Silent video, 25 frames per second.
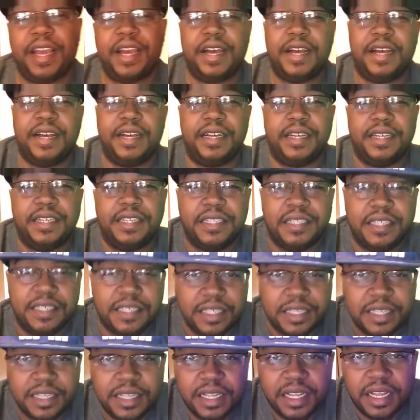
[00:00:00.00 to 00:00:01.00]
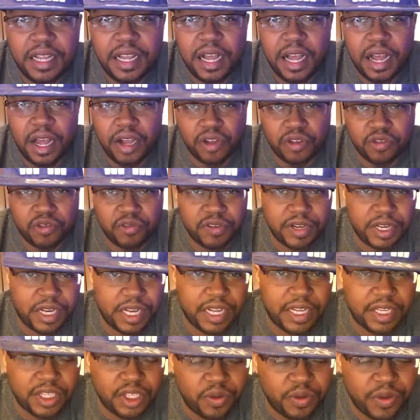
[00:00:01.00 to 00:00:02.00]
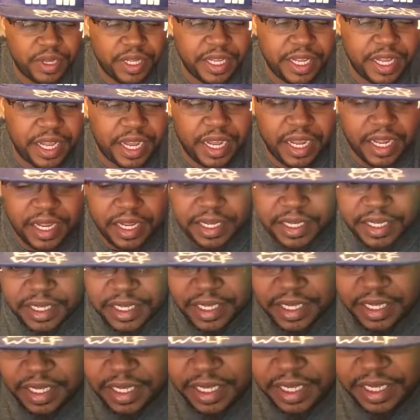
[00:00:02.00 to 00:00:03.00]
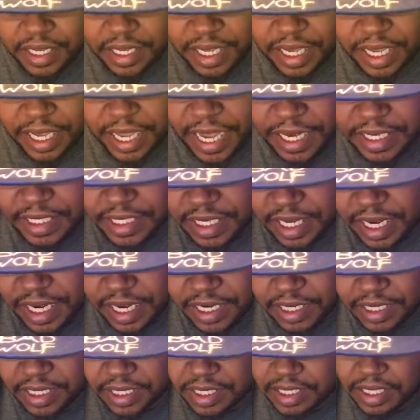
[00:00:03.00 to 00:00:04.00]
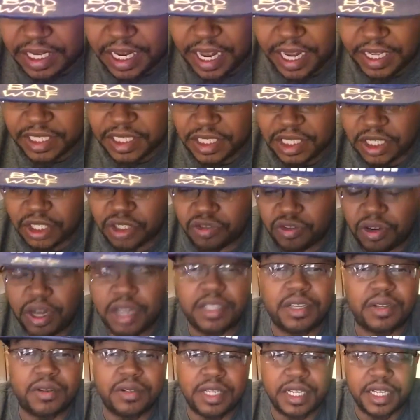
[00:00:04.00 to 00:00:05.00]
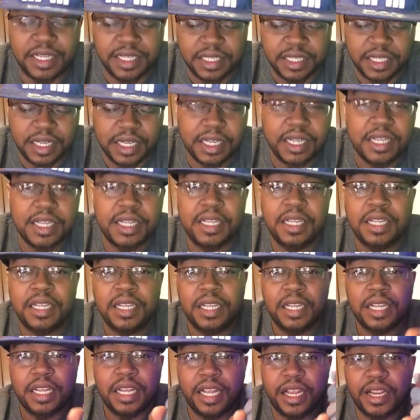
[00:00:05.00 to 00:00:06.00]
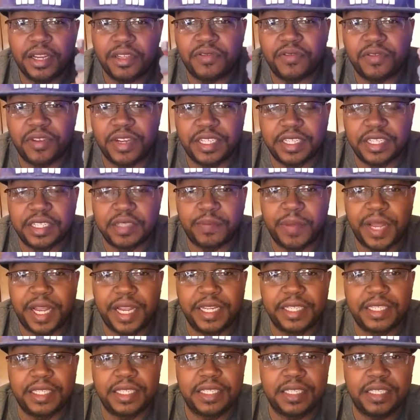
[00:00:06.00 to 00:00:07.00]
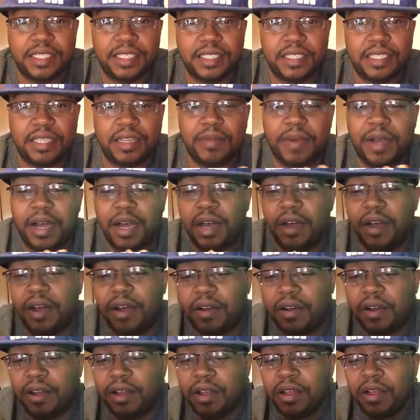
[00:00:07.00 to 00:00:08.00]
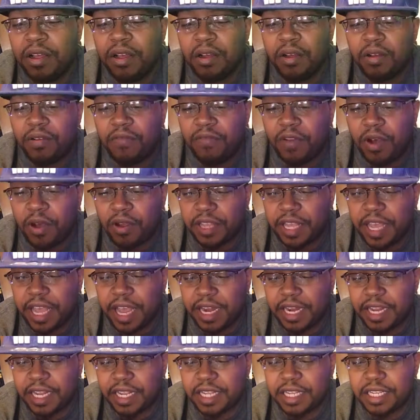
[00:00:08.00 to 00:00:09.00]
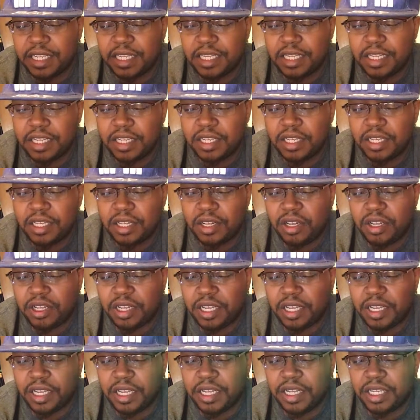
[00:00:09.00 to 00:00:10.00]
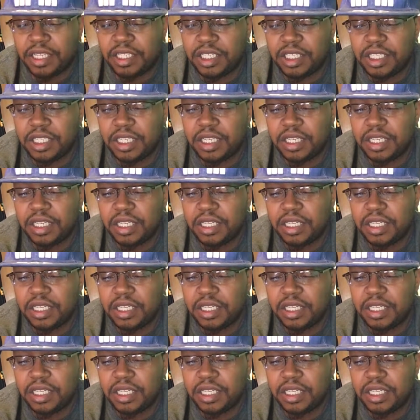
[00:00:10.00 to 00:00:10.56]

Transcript: uh, a Krillin doing the uh, Kienzan slash Destructo disc. Here's Frieza's base, some uh, volcanic looking ish.